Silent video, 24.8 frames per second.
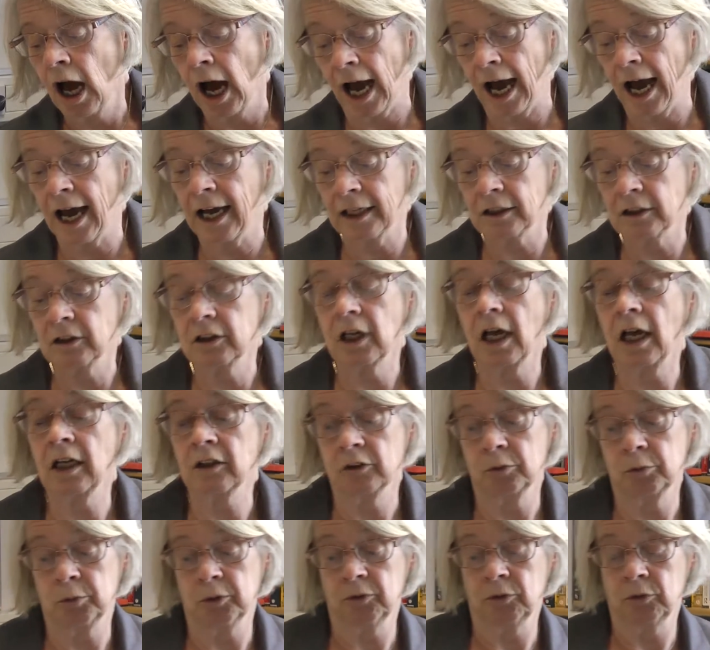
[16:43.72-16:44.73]
And
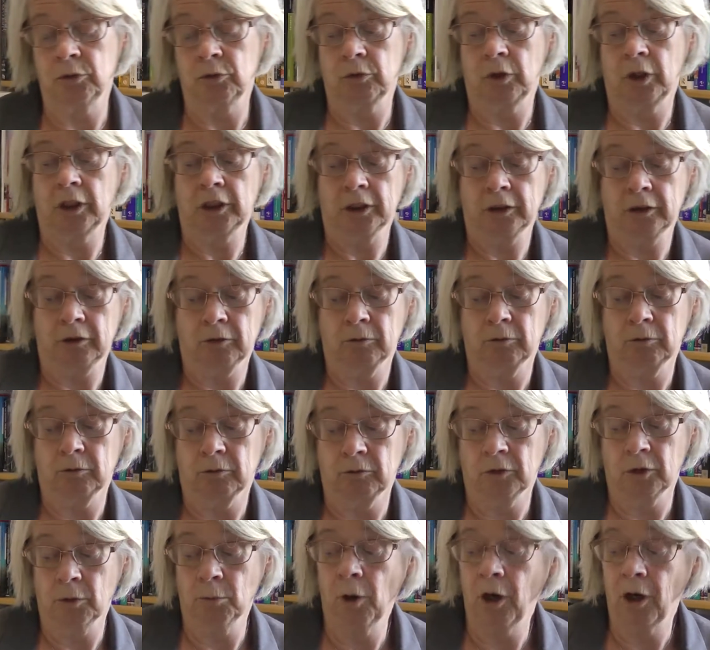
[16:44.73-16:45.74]
as we've already
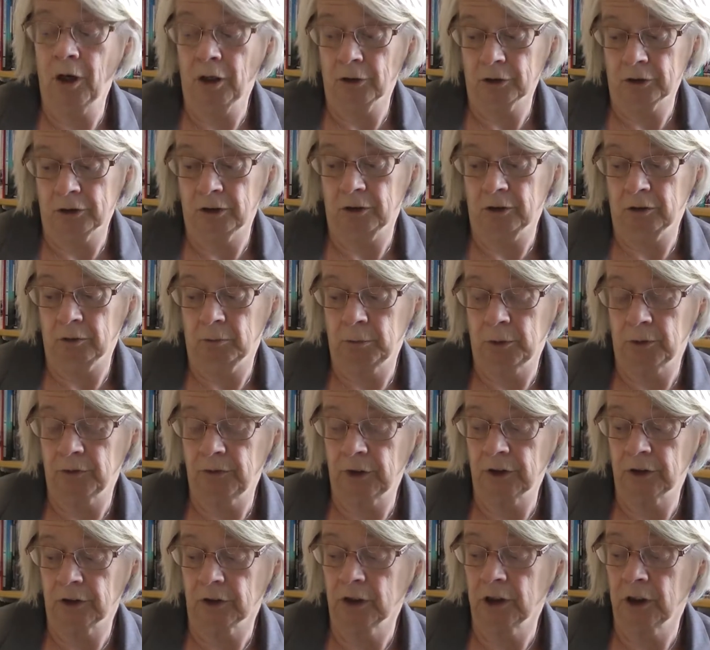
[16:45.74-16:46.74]
remarked, and
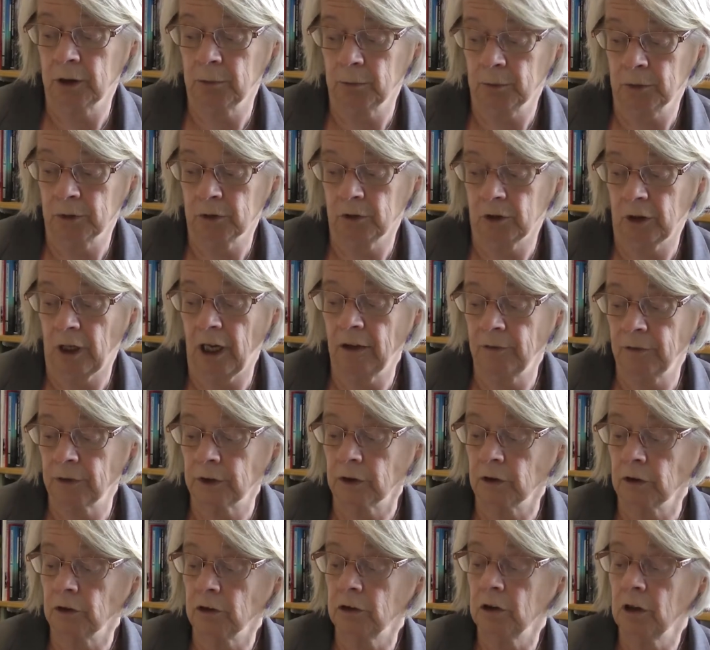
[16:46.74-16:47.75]
Professor Kim has
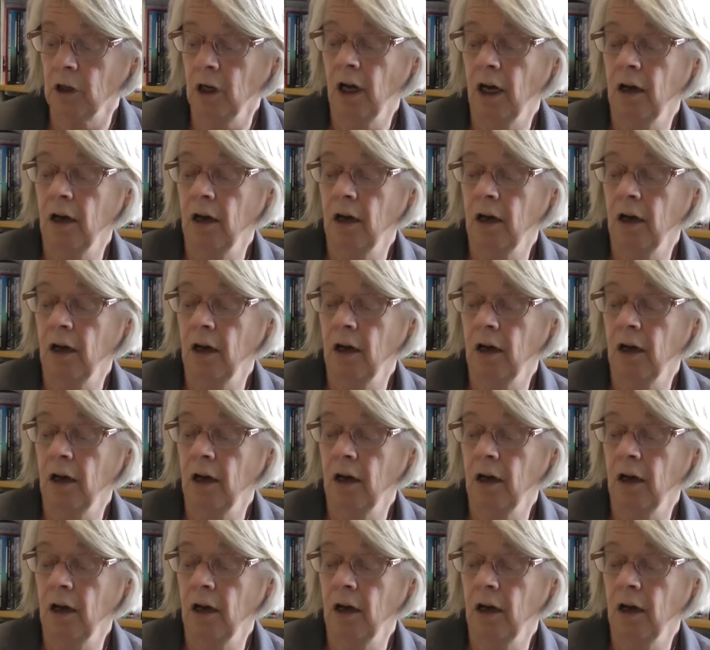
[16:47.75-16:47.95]
evidenced,